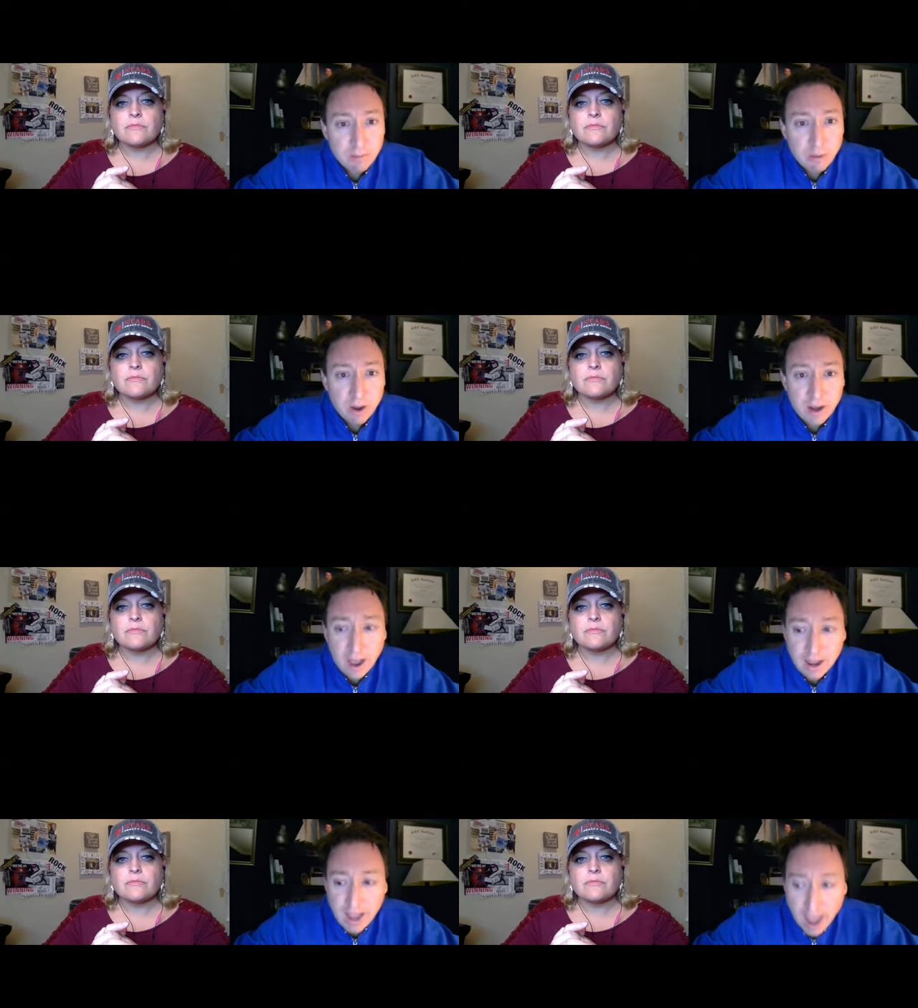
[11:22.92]
Speaker 1: but
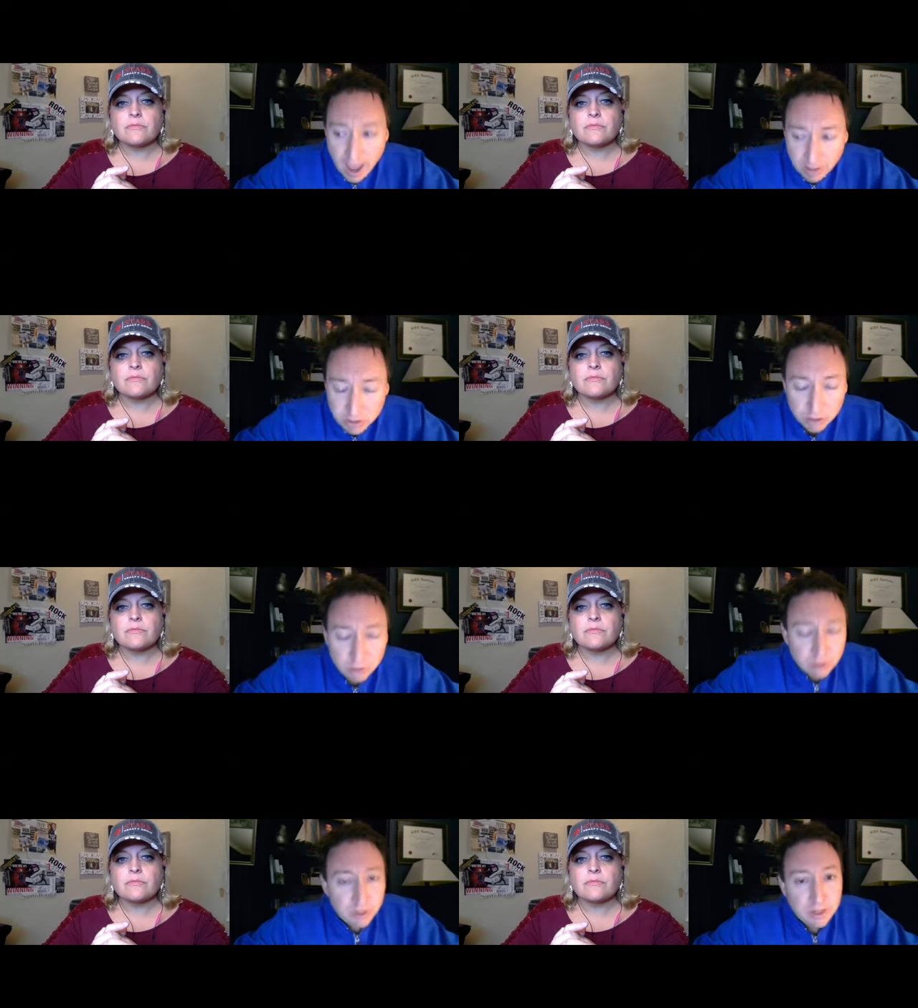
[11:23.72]
I
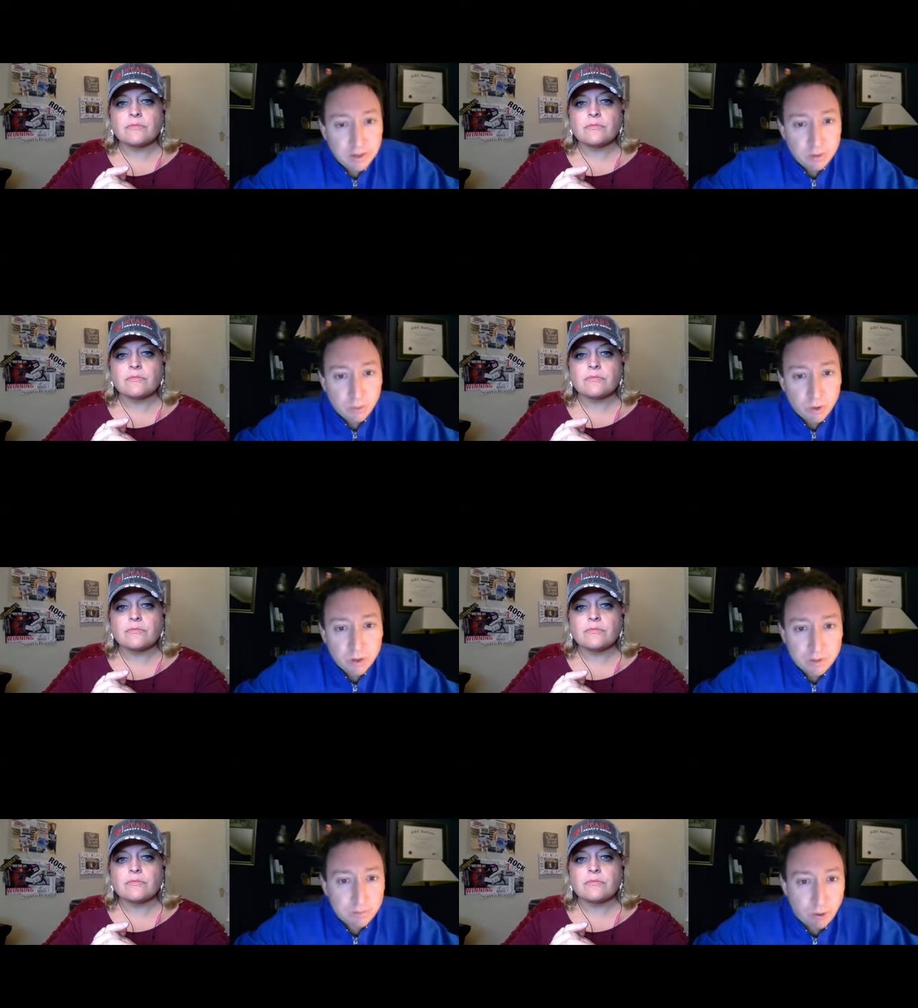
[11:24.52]
absolutely
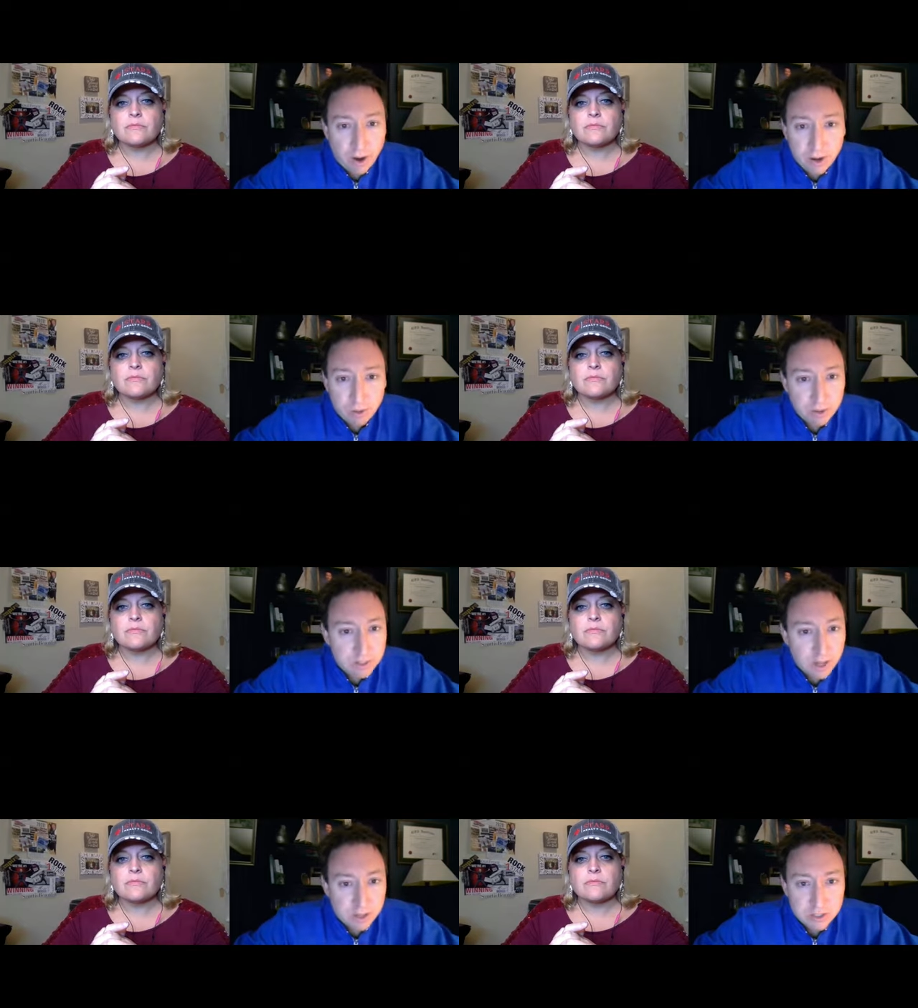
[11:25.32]
would
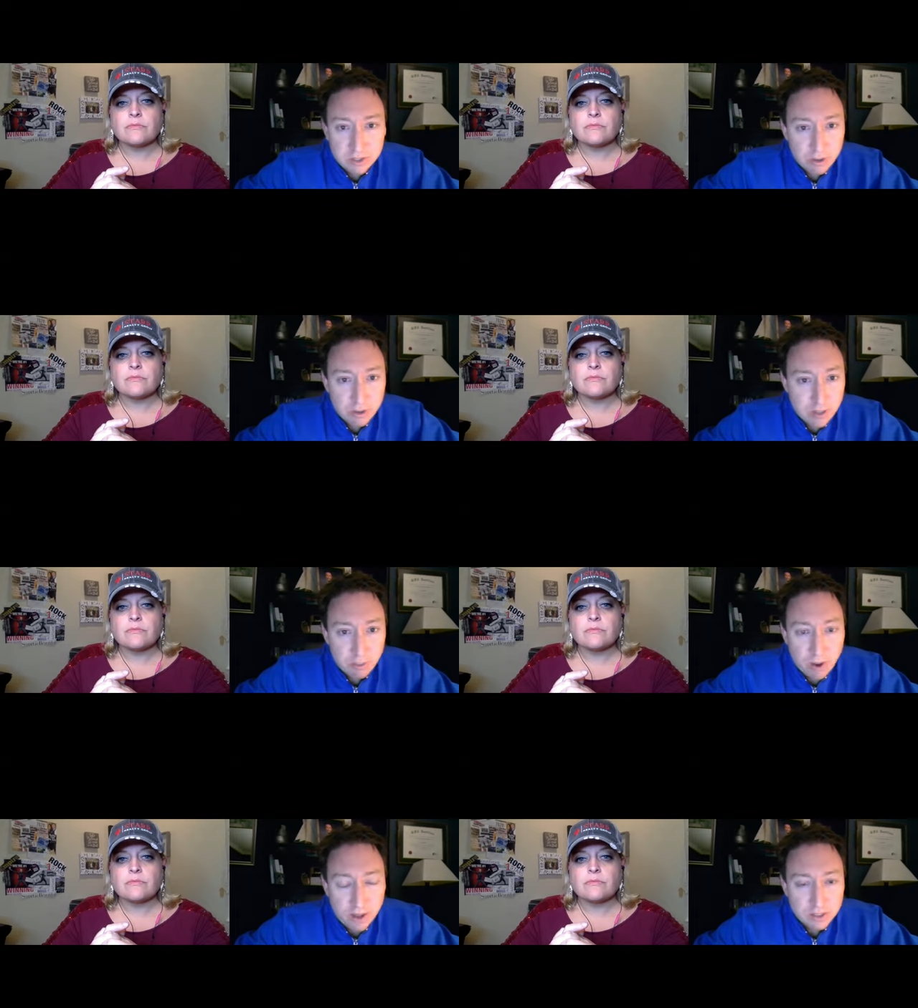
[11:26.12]
prioritize starting that
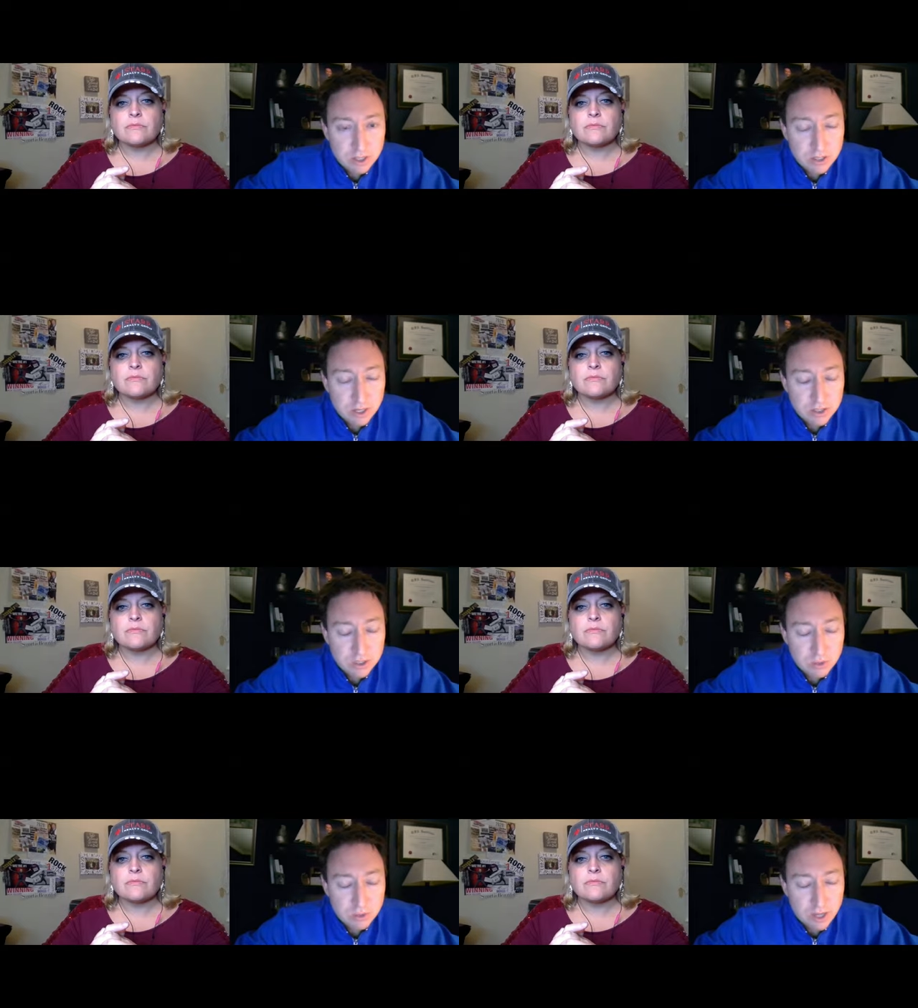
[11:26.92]
process as
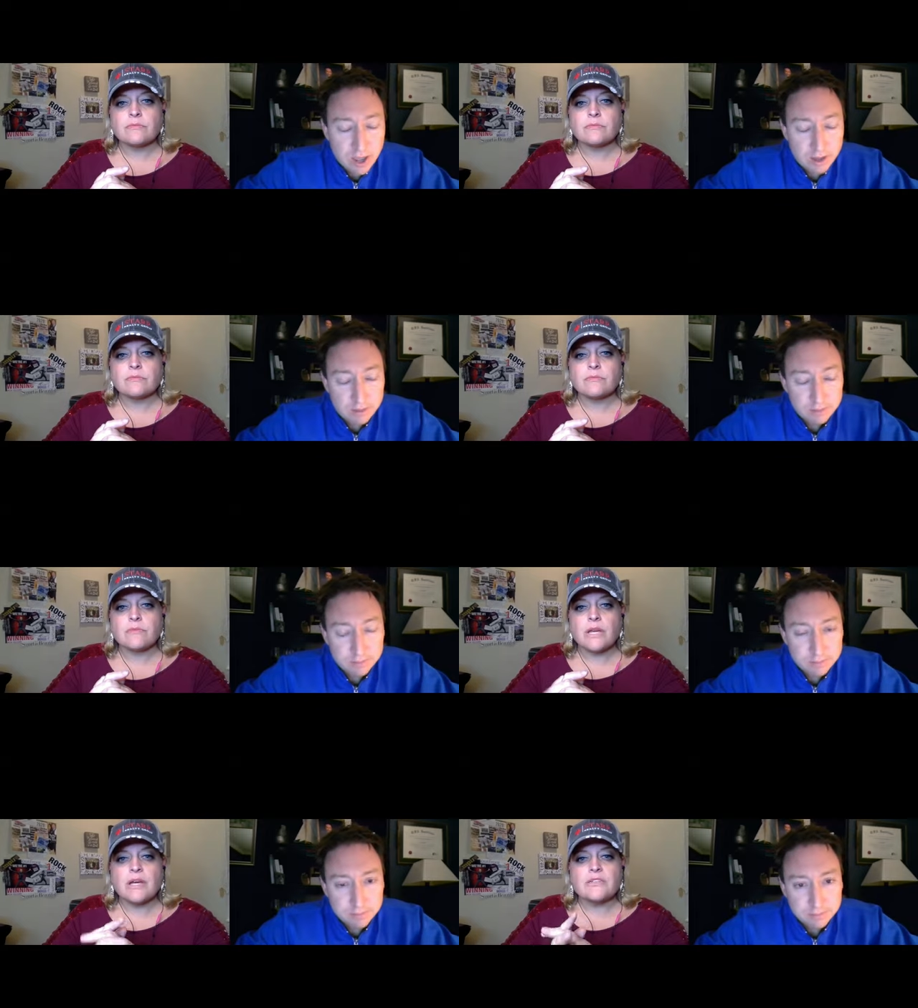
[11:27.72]
soon as you can.
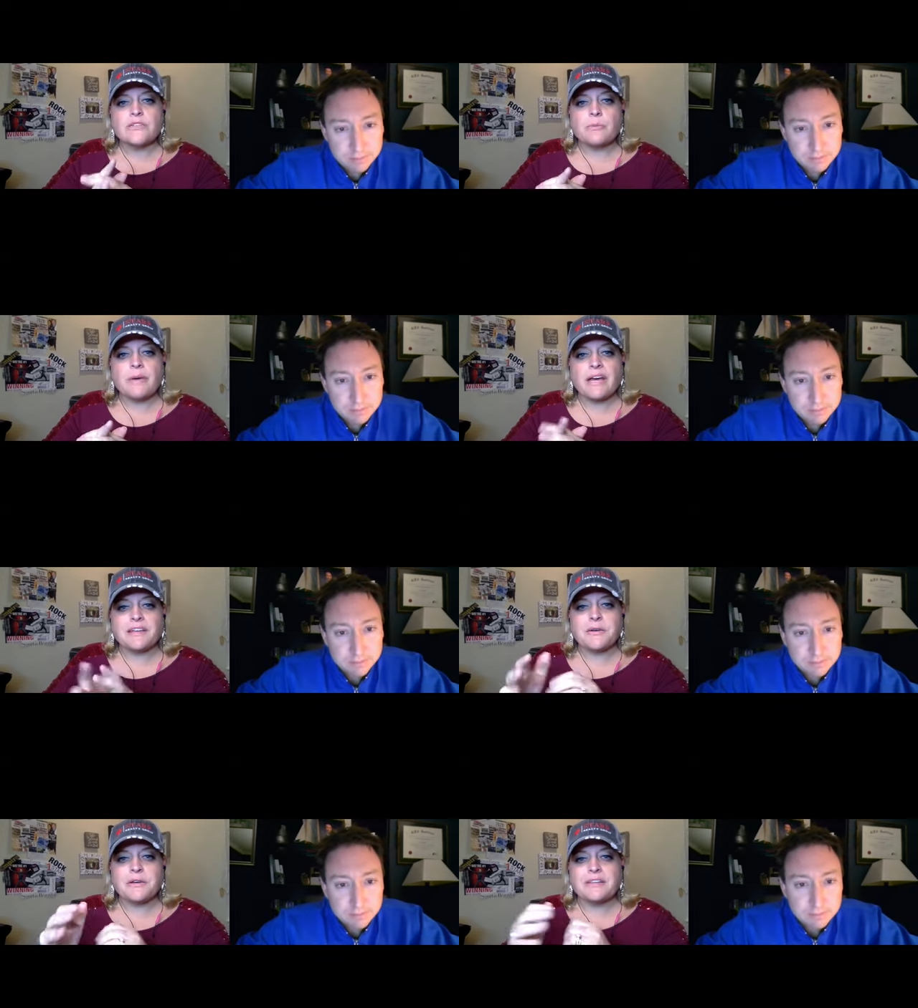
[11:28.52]
Speaker 2: So Matt,
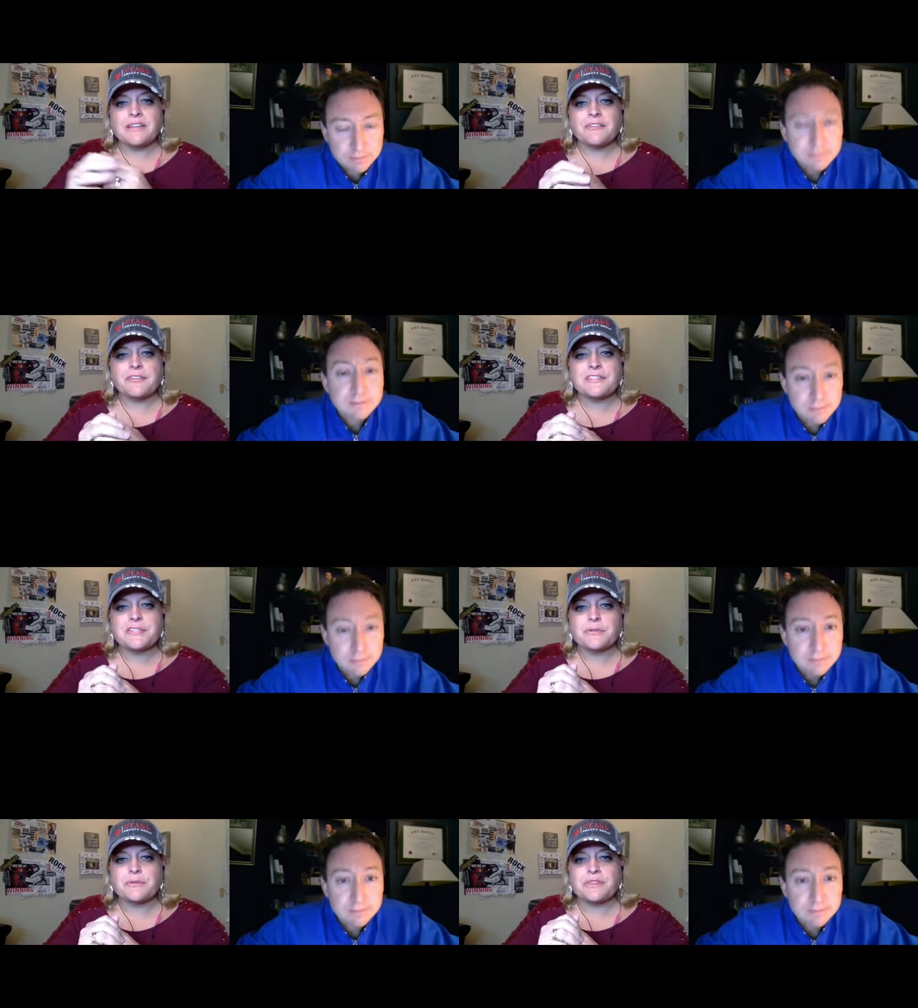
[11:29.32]
you,
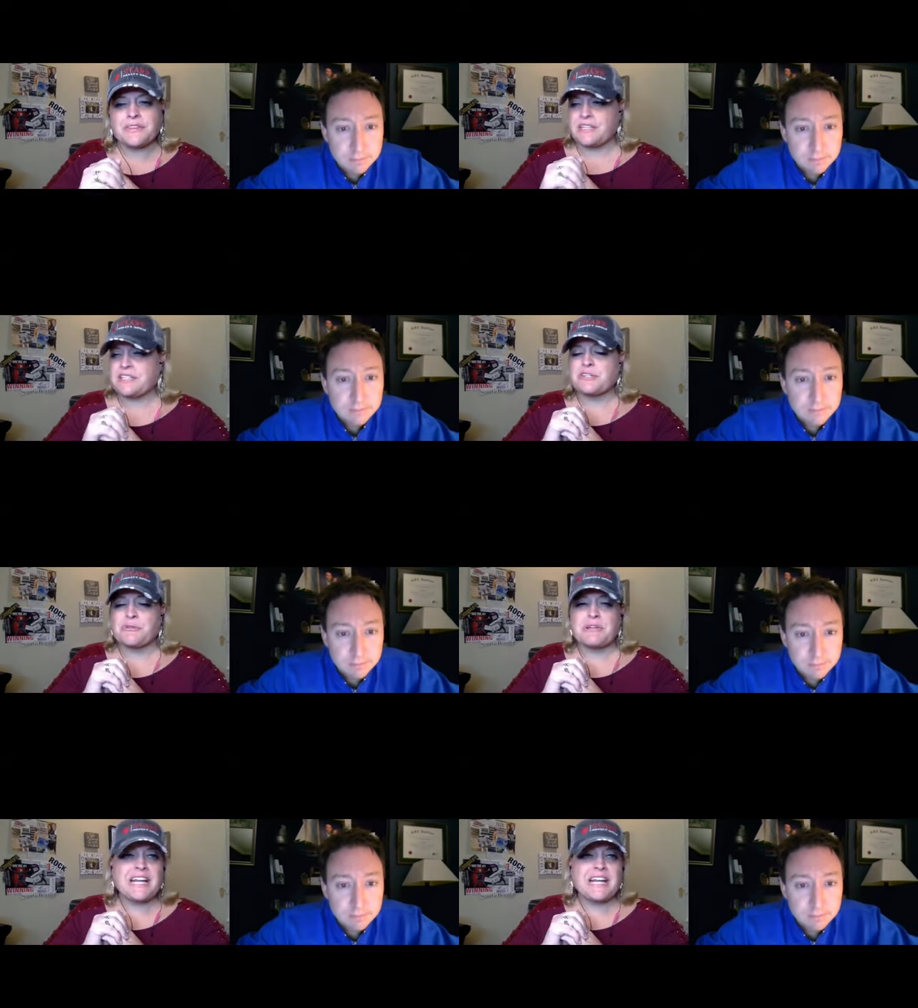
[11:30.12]
the, the screen